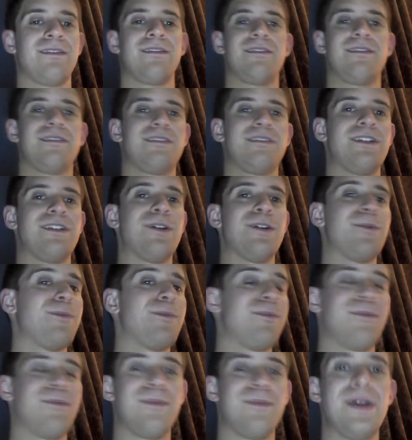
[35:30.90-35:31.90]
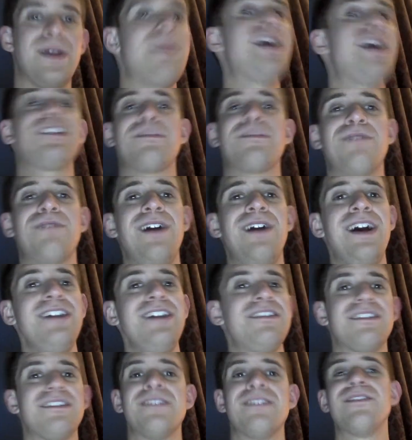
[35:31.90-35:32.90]
So, am I
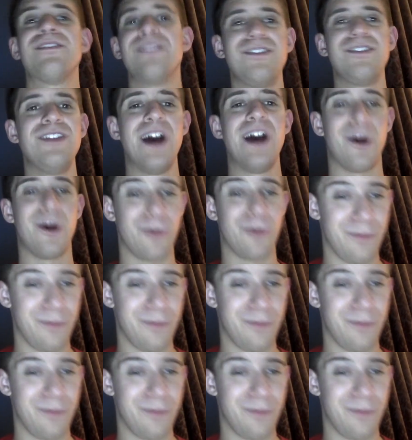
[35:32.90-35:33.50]
surprised? No.